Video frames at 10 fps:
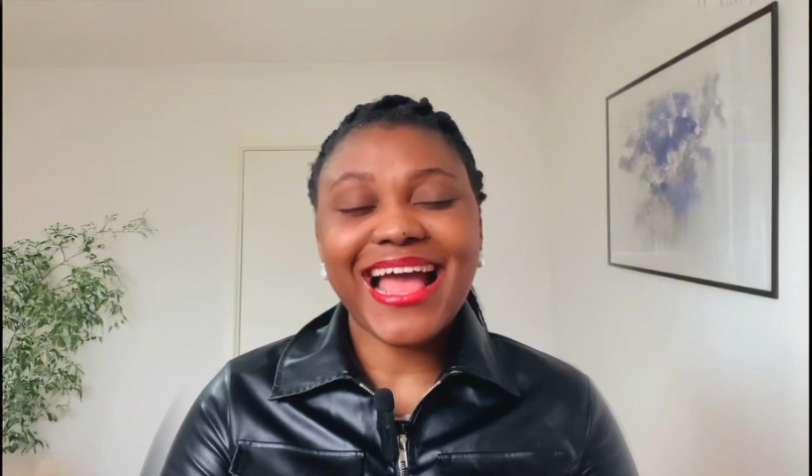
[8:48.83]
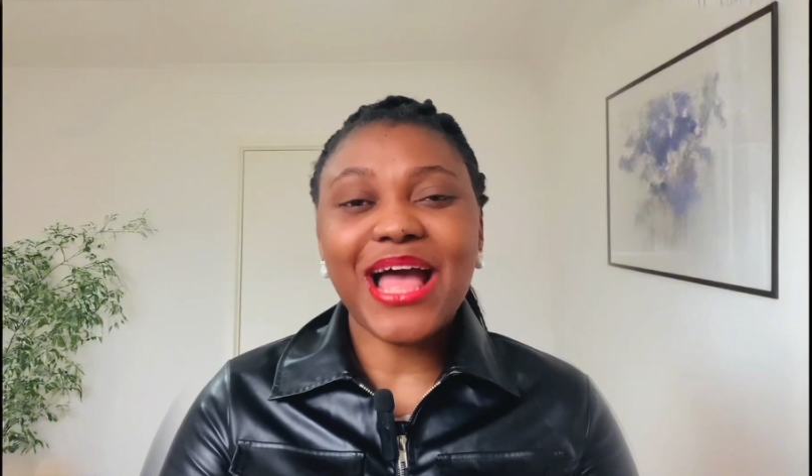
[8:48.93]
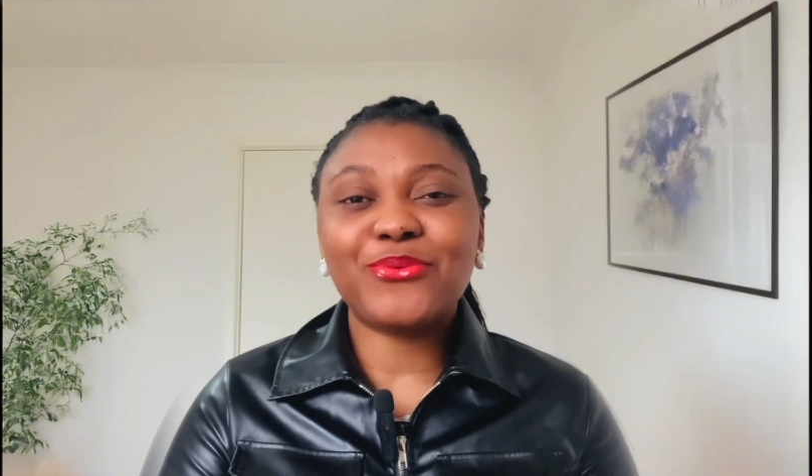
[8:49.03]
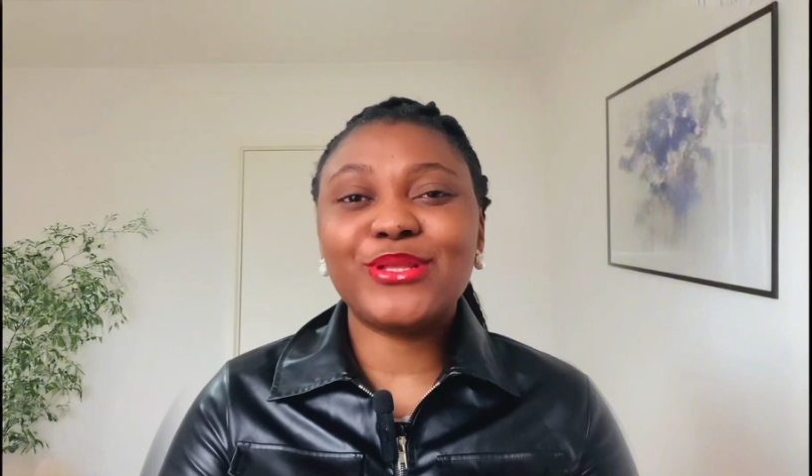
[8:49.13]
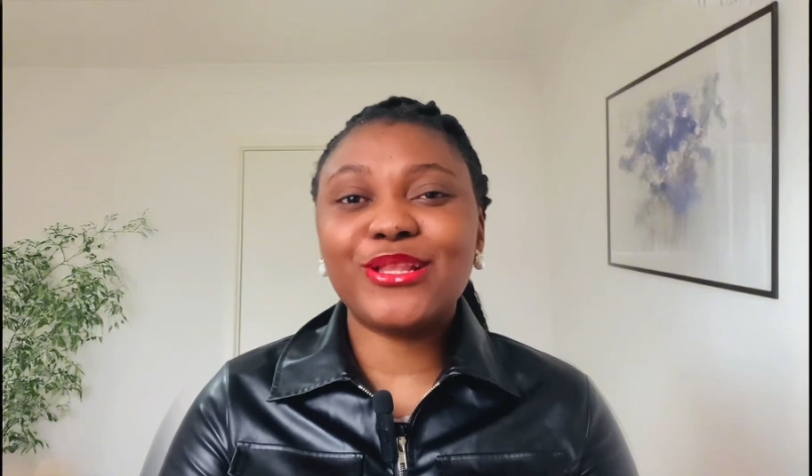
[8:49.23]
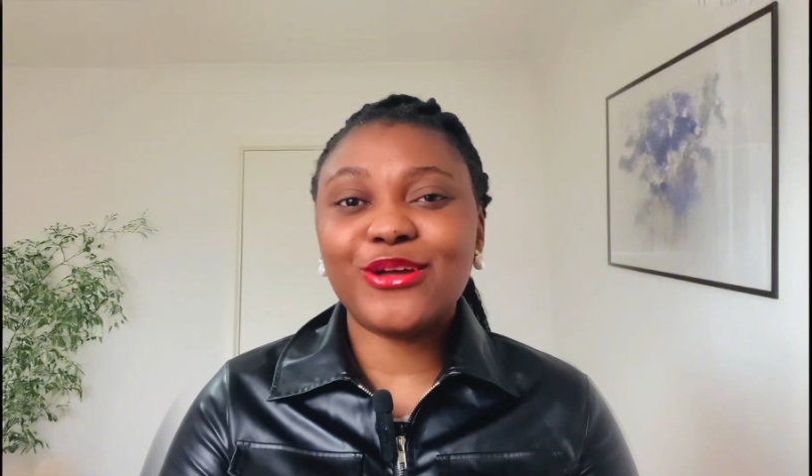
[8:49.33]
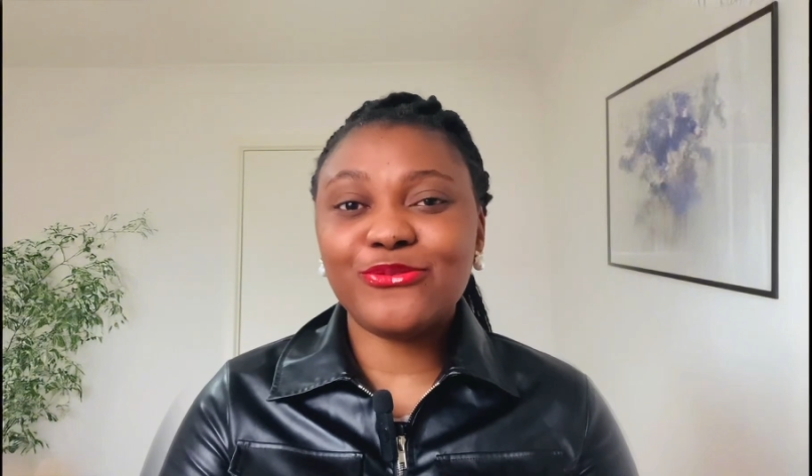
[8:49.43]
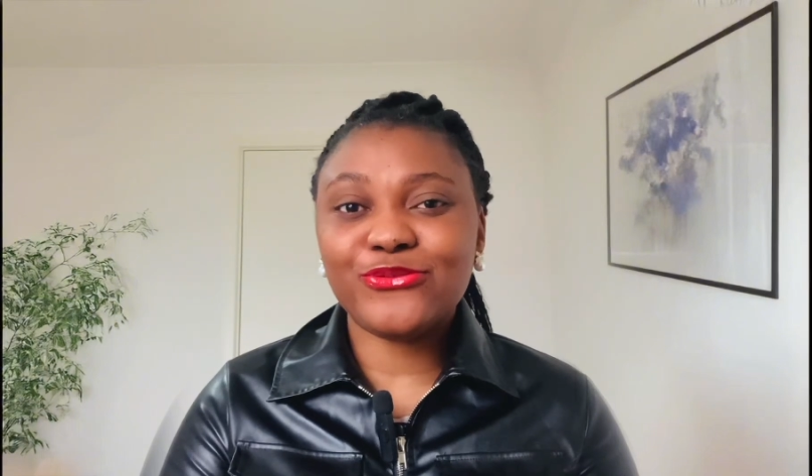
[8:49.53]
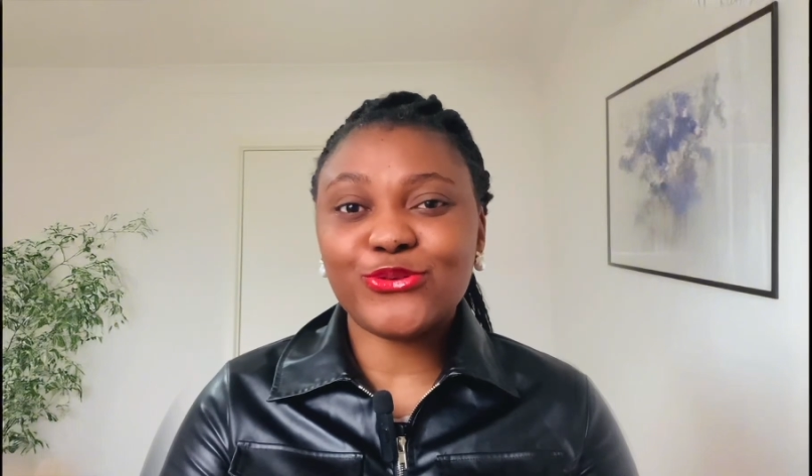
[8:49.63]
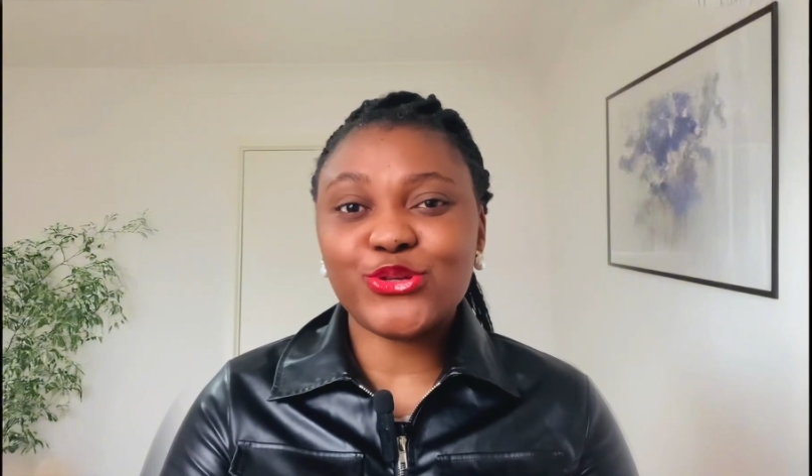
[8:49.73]
I would
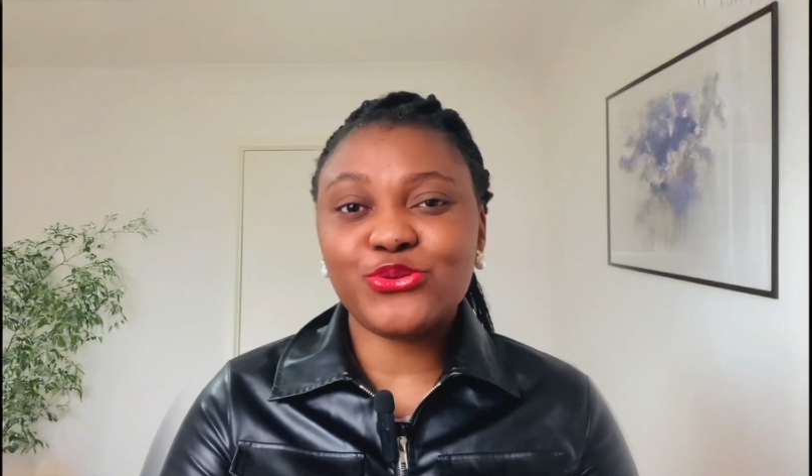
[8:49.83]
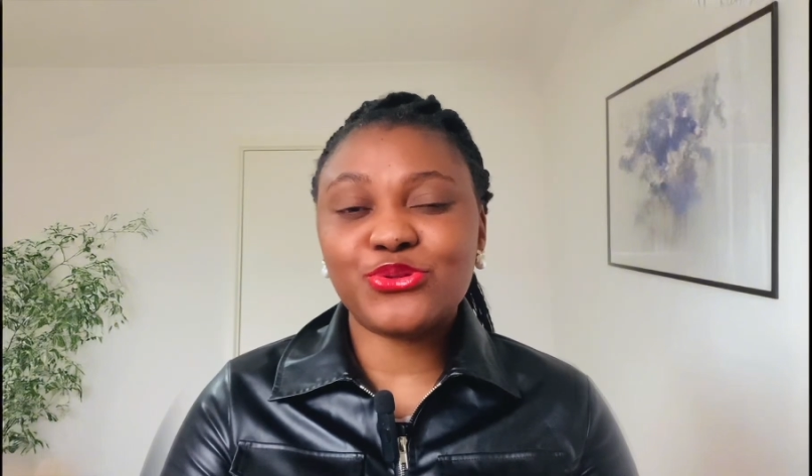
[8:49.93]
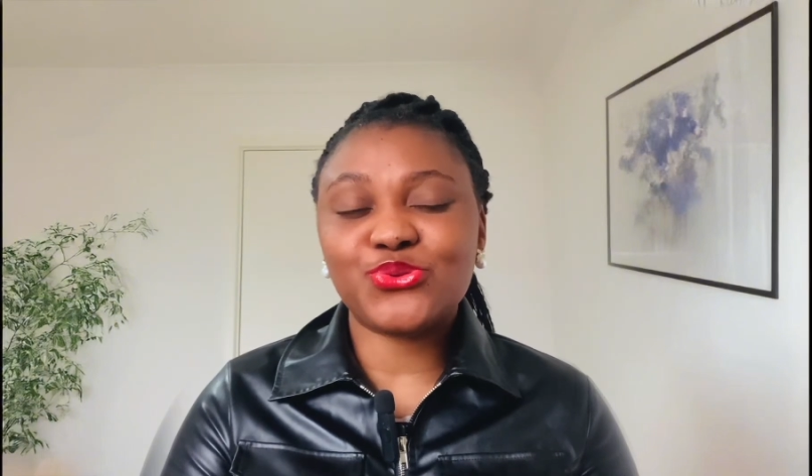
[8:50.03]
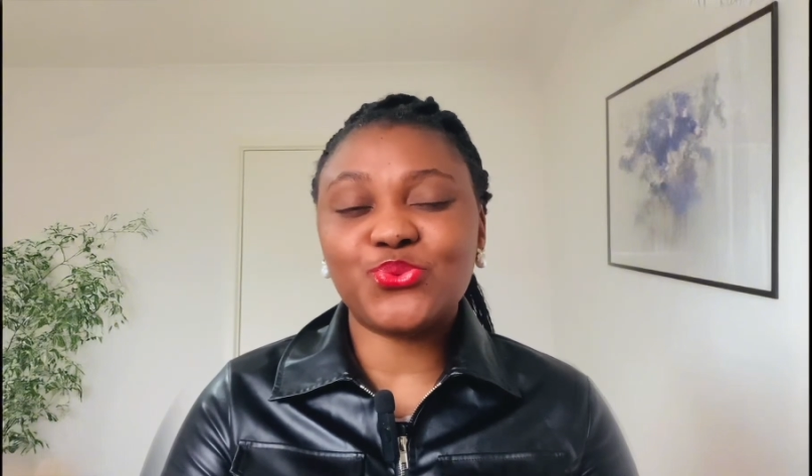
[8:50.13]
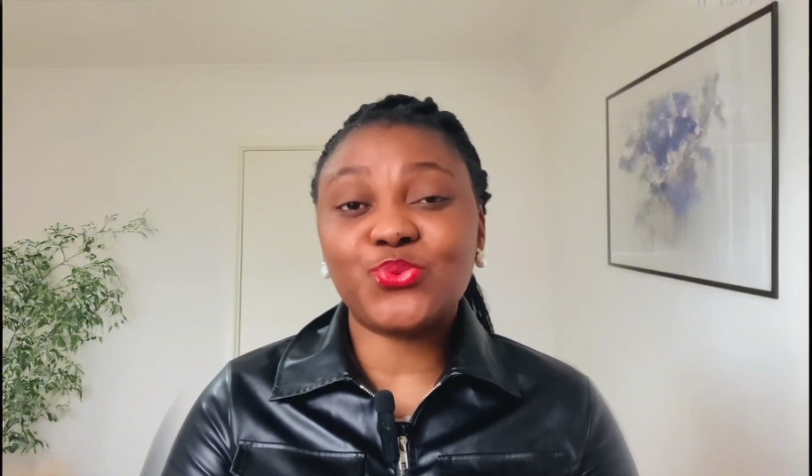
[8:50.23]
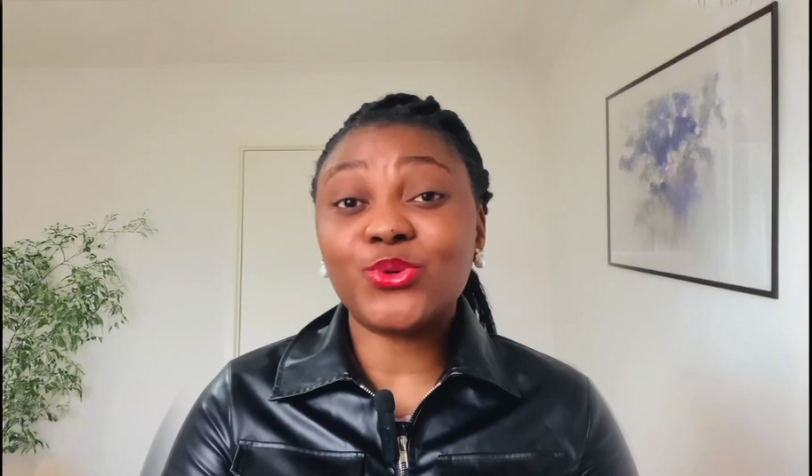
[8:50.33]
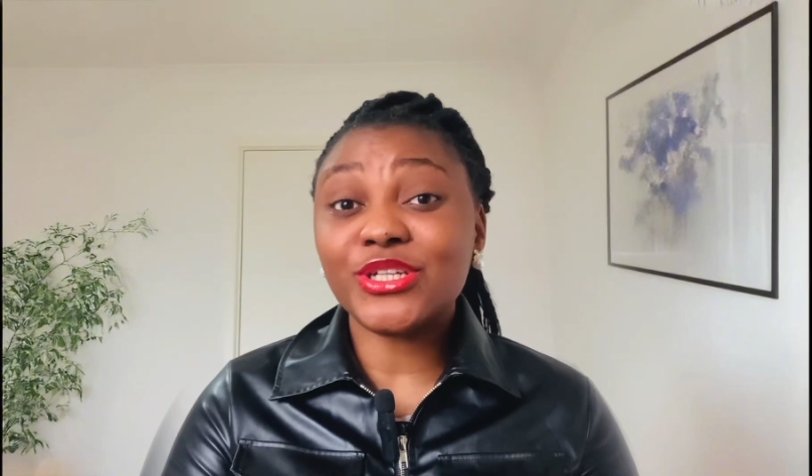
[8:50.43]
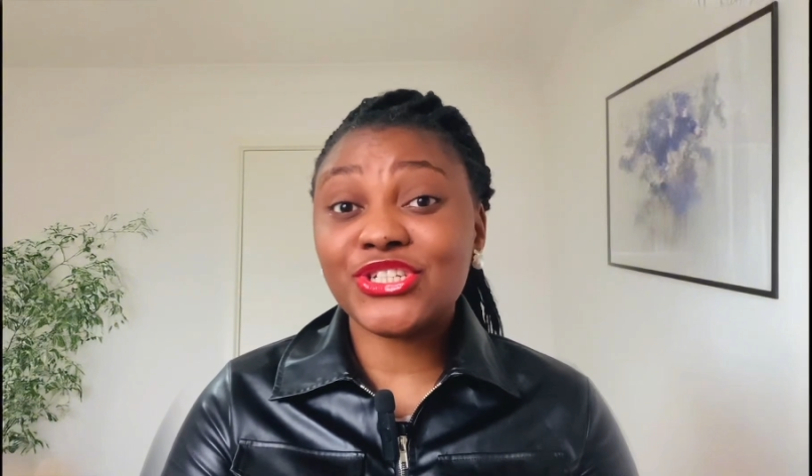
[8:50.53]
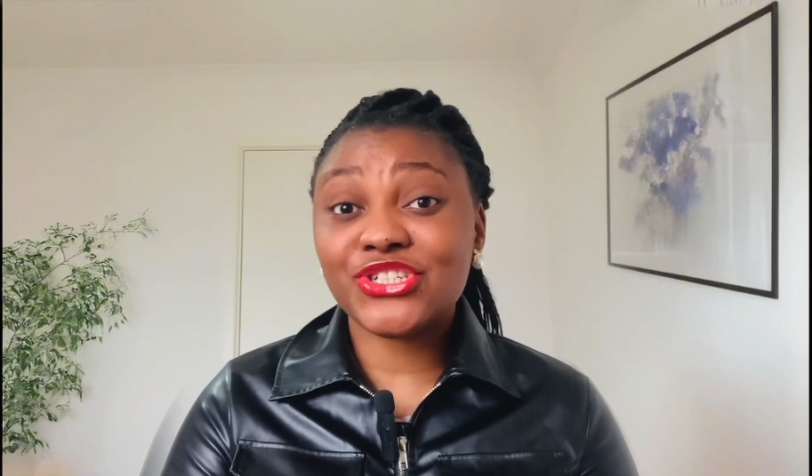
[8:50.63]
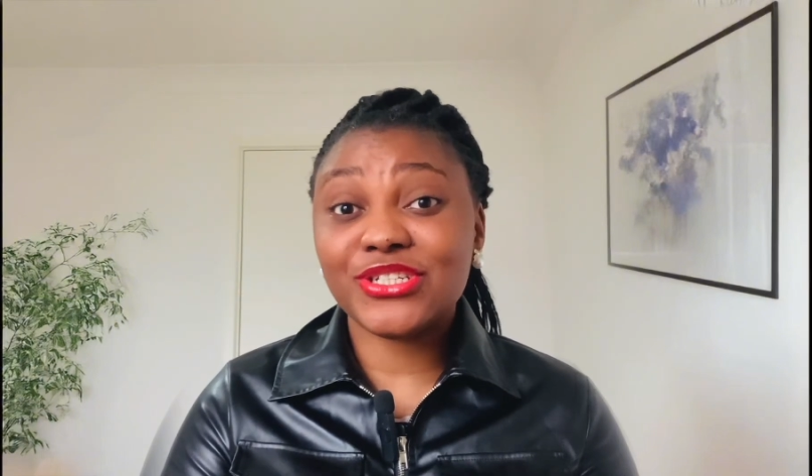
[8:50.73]
love for you to
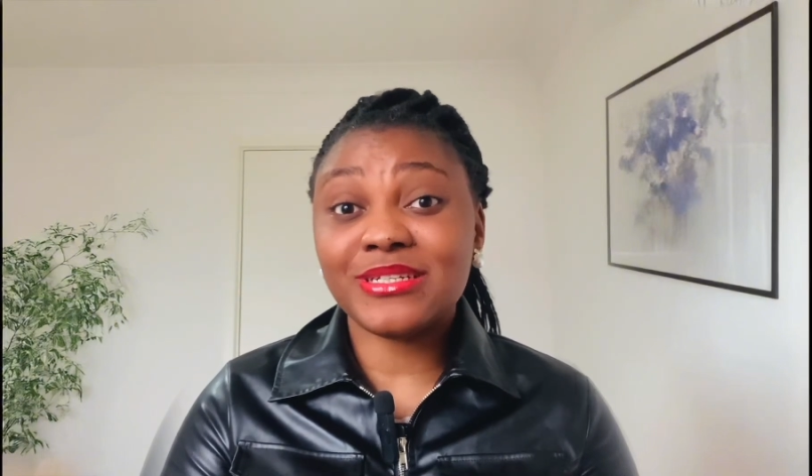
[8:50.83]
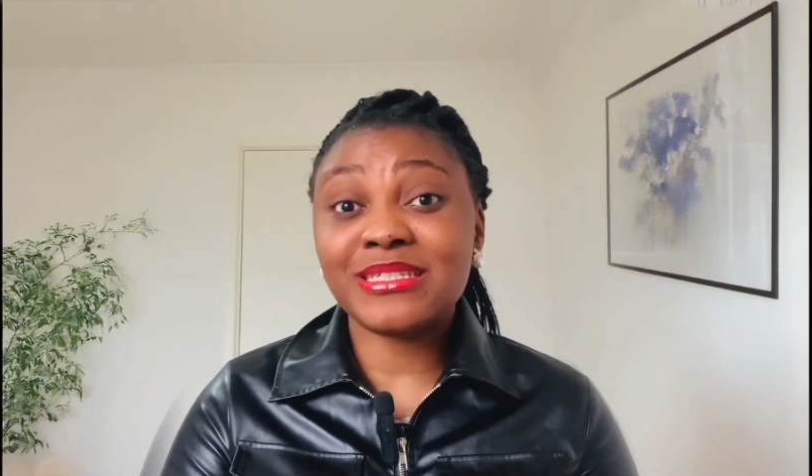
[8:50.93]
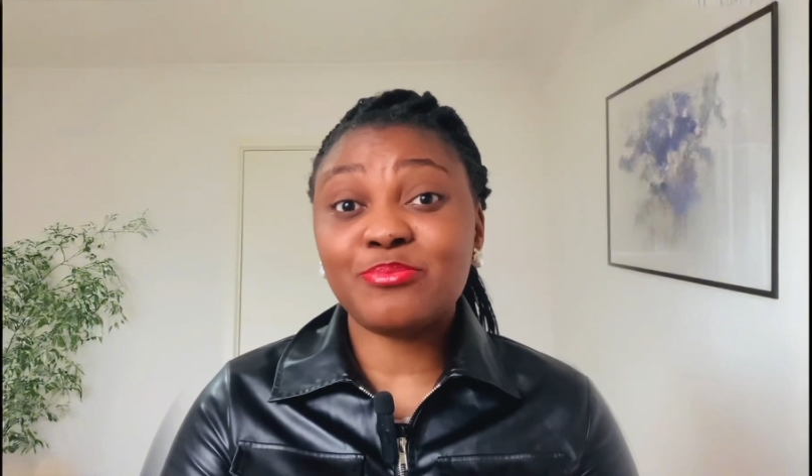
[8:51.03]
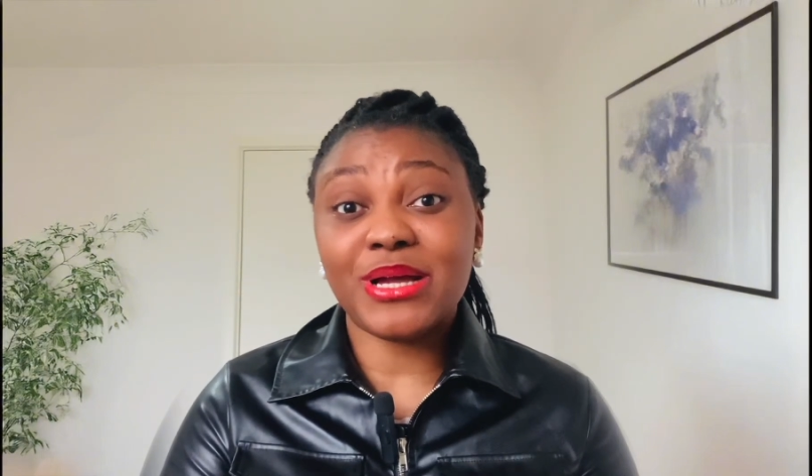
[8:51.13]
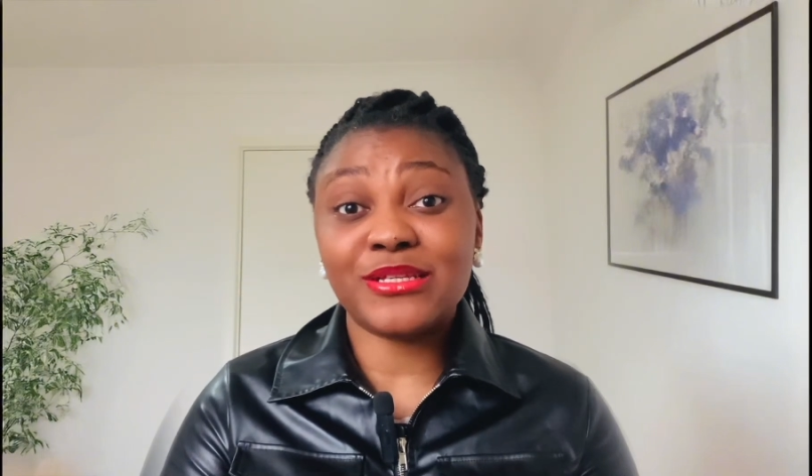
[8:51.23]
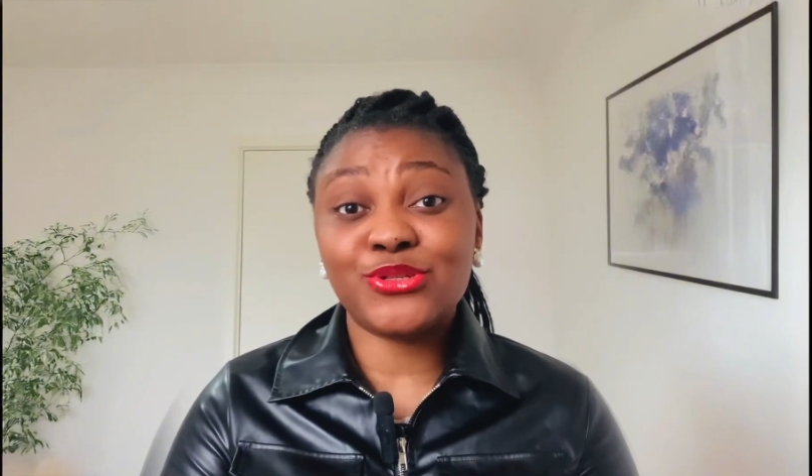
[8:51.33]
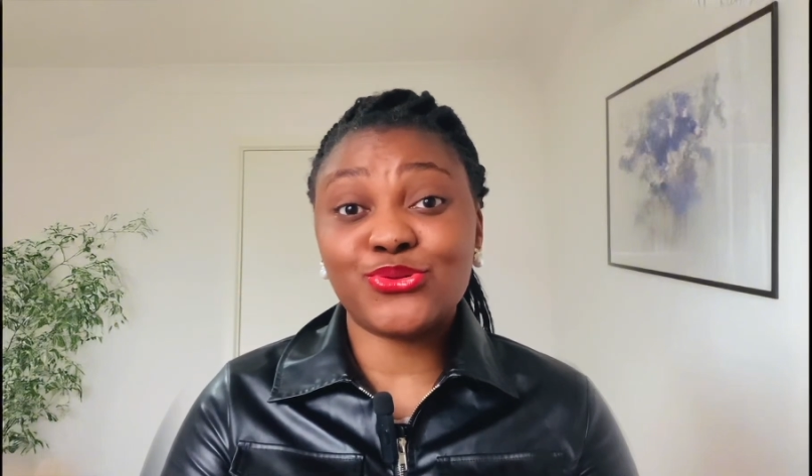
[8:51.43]
watch this part